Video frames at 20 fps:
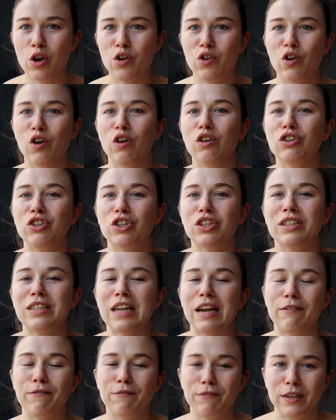not just
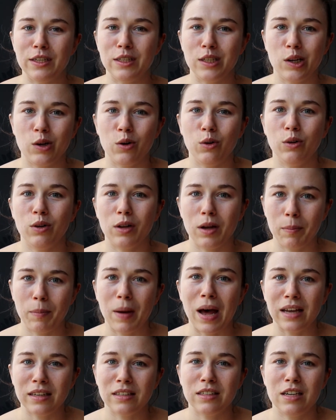a physical
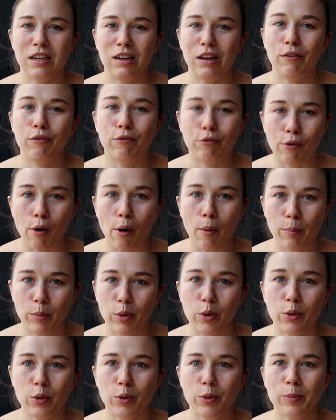capacity from
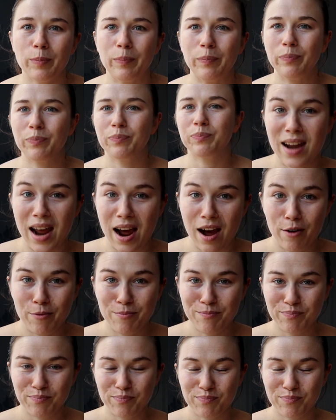you. Now,